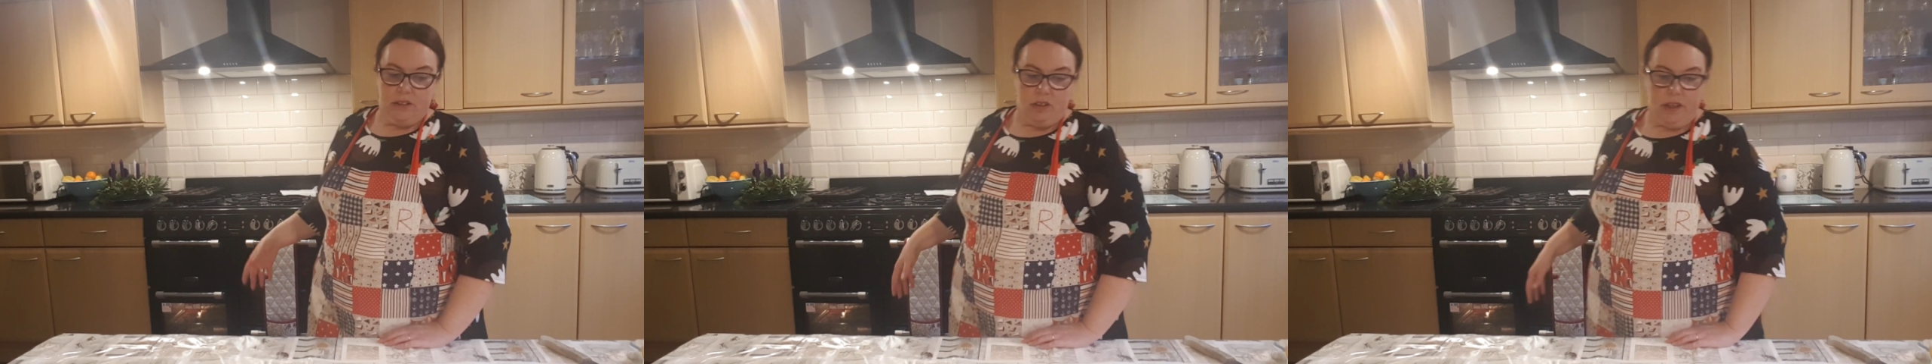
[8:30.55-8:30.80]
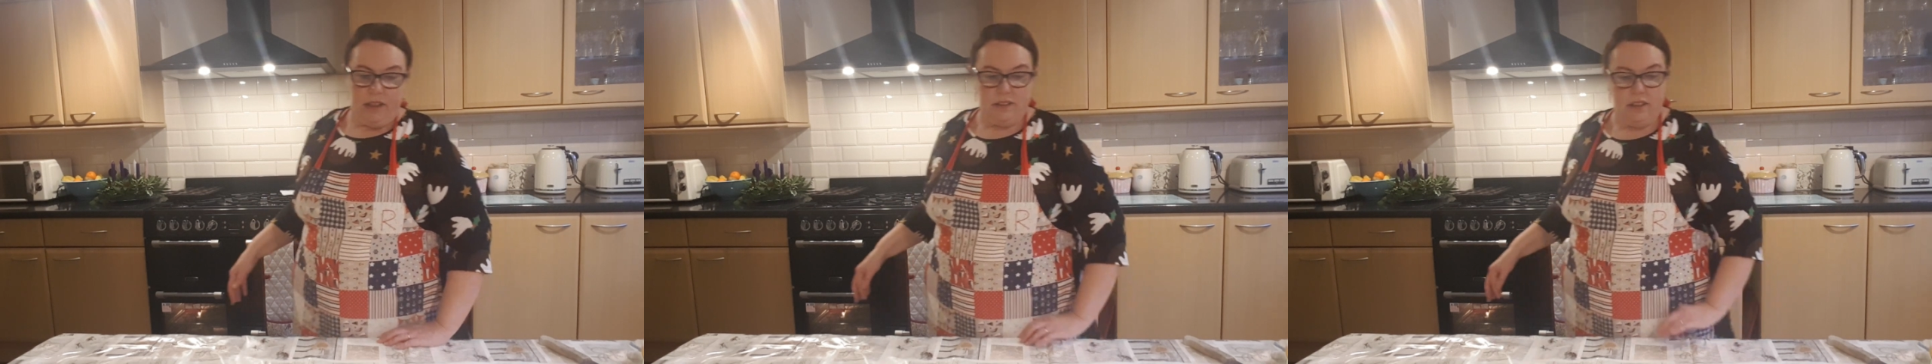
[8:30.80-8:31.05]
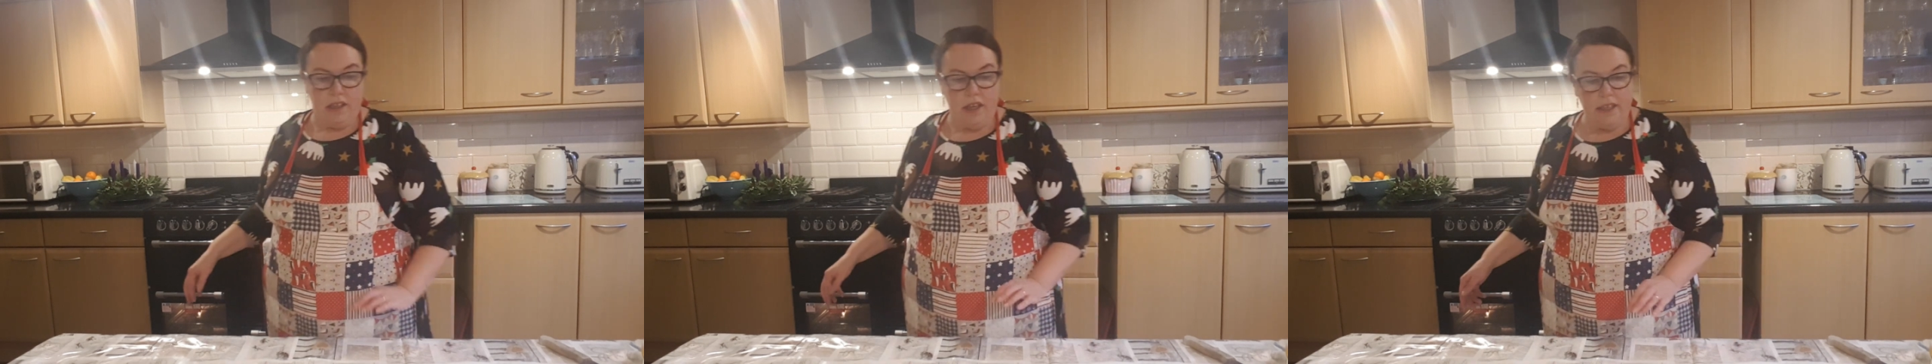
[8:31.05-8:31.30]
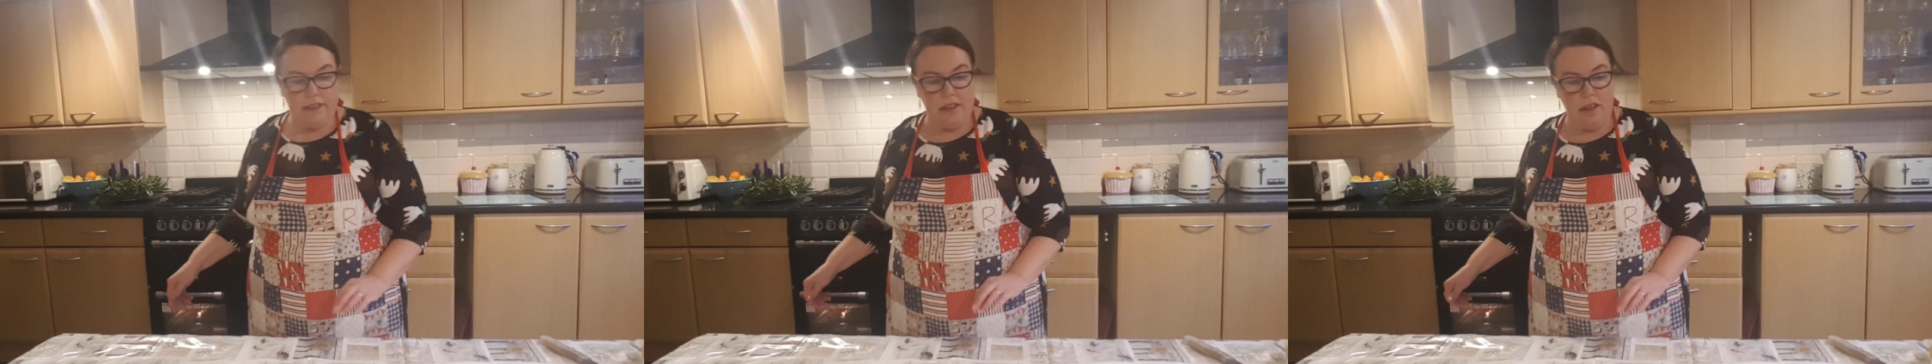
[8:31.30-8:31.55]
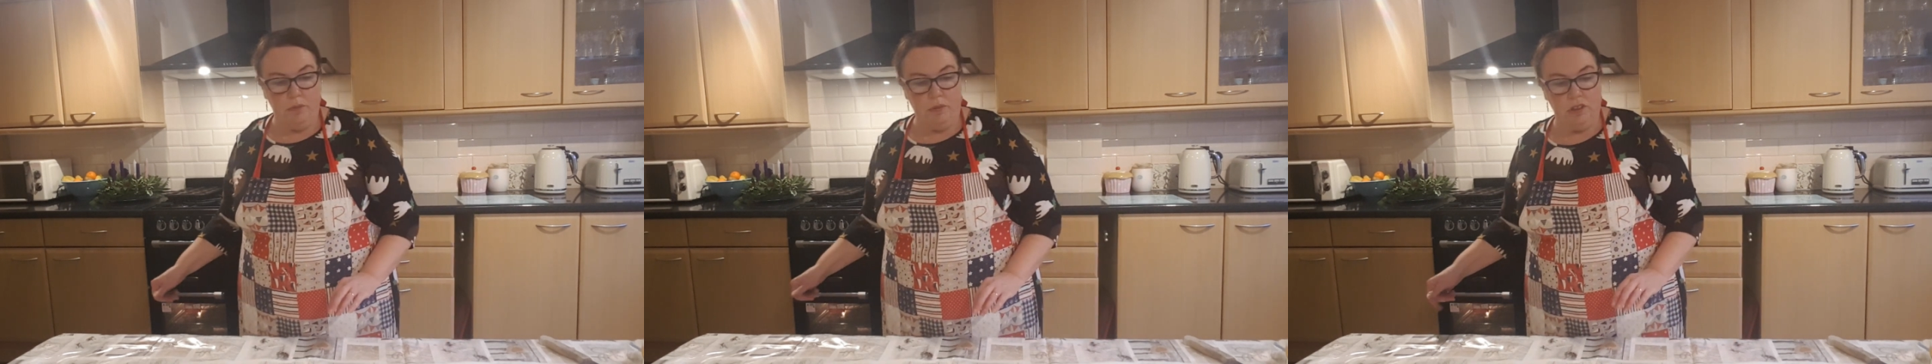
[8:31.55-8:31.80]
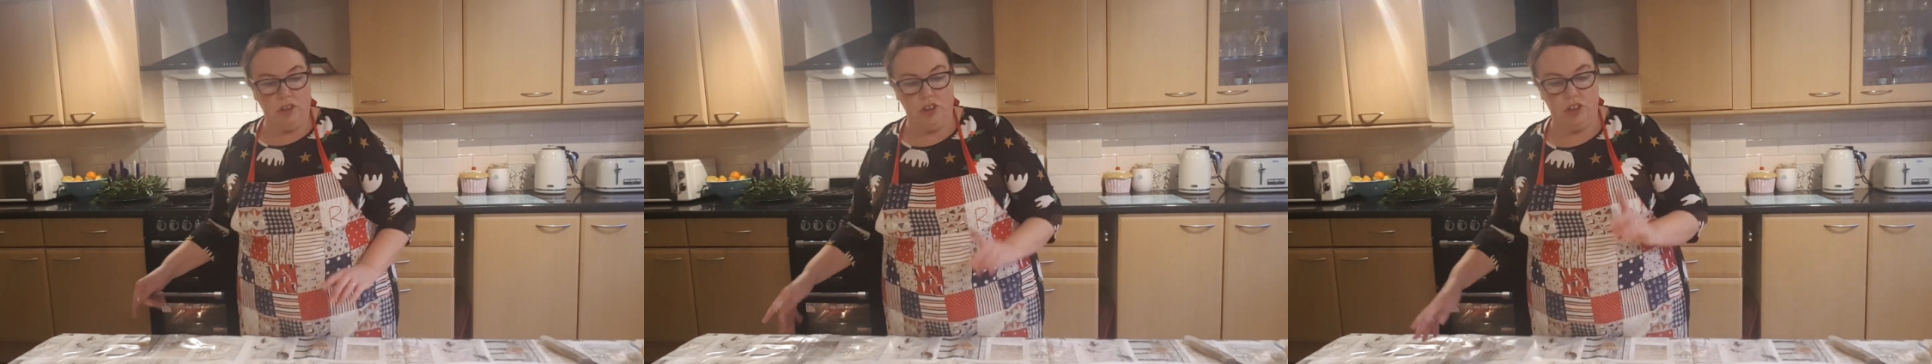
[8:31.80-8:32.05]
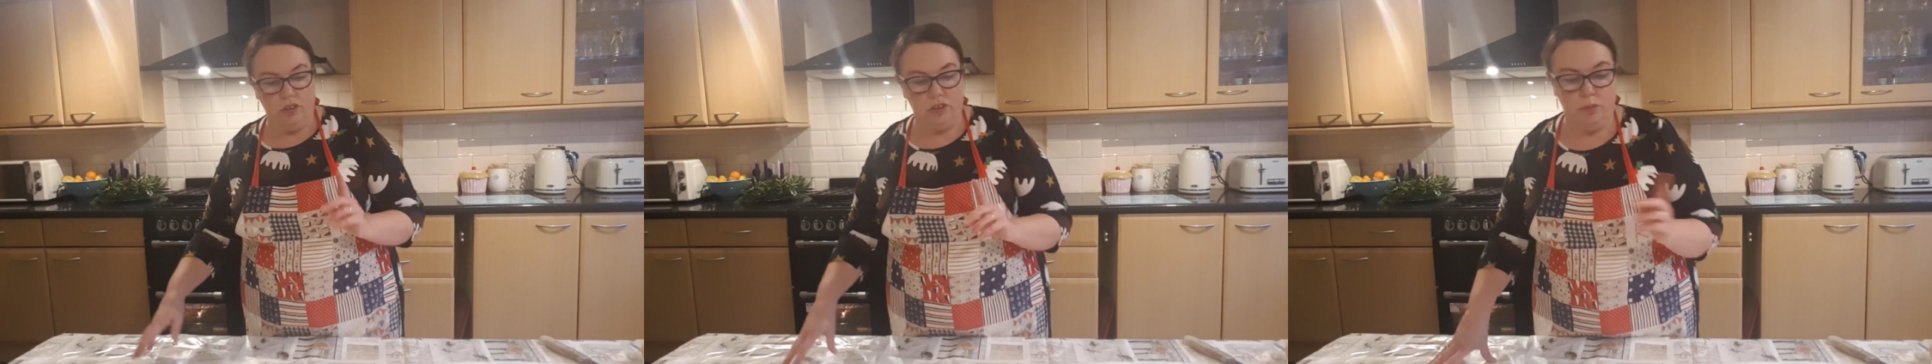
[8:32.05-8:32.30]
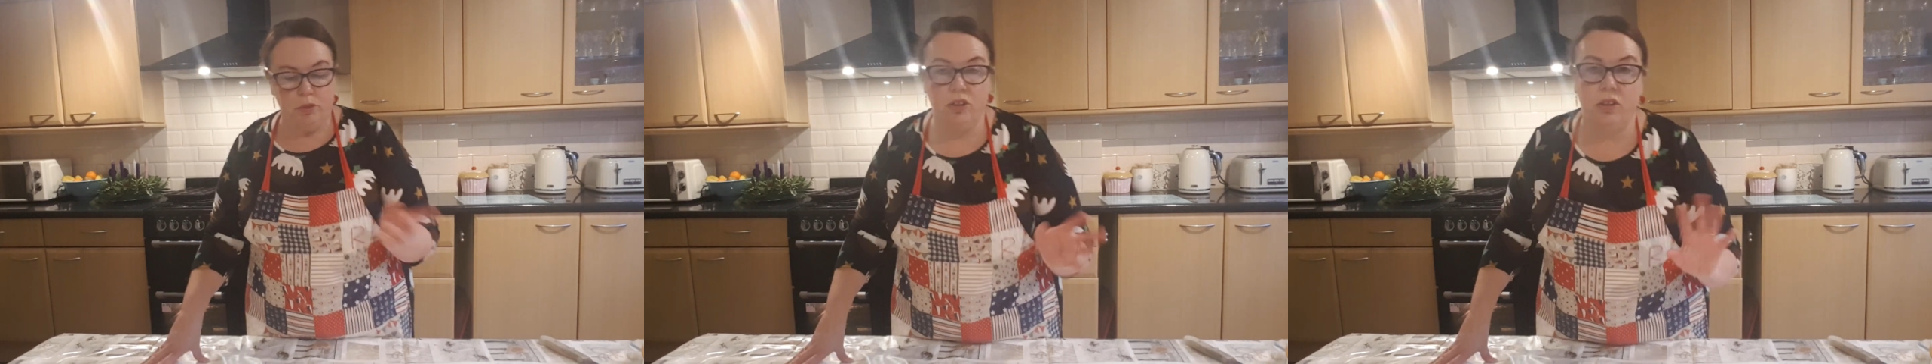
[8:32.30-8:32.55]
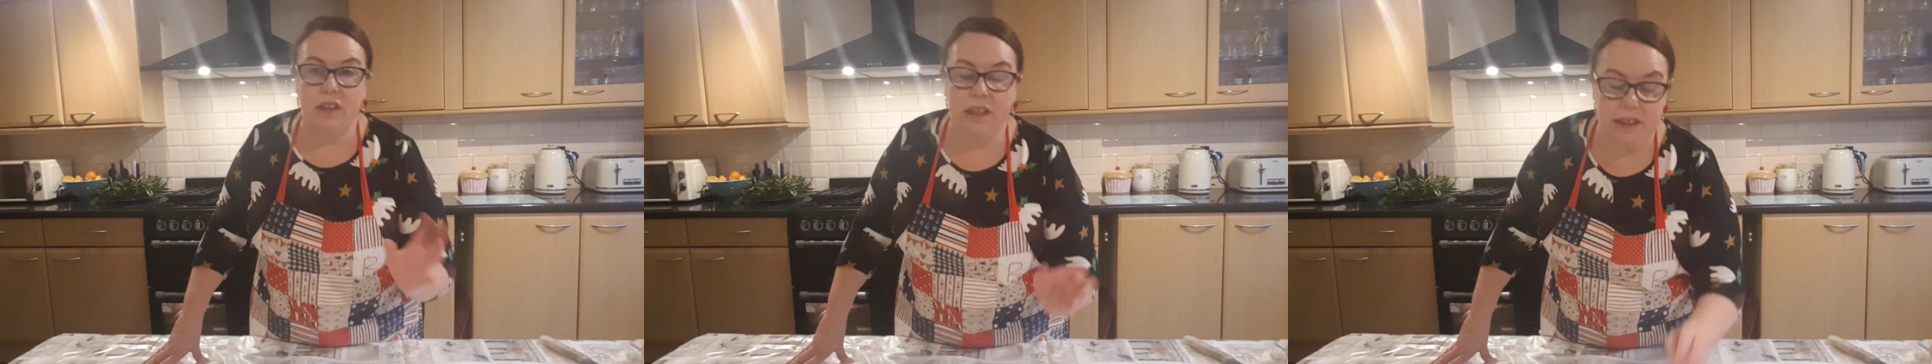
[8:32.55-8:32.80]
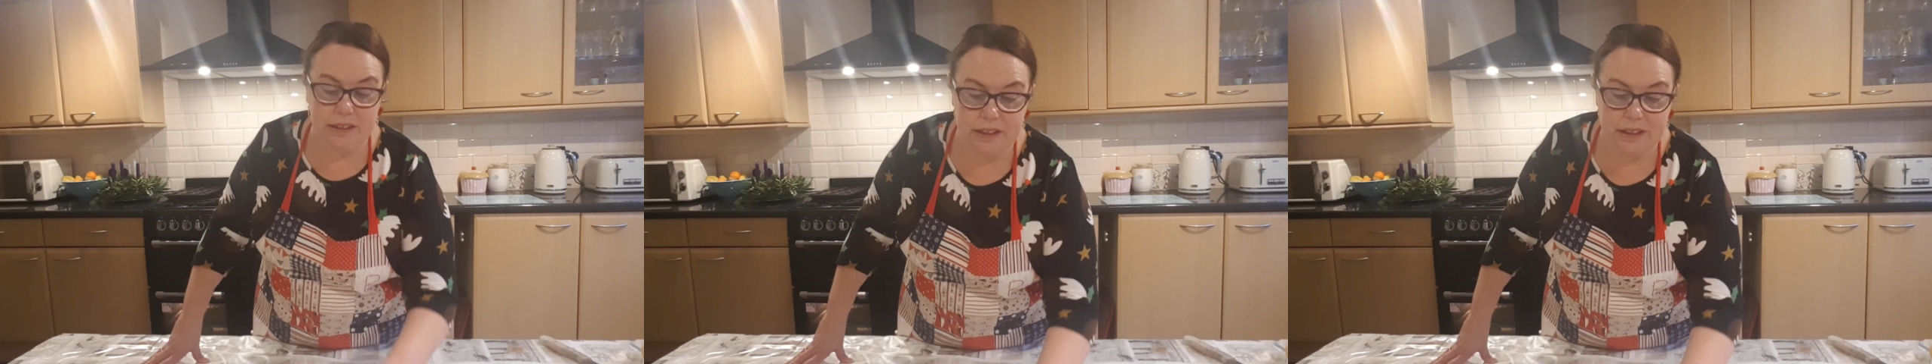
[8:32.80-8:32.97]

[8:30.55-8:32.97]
Okay, so the next thing I'm going to do, so I'm doing the things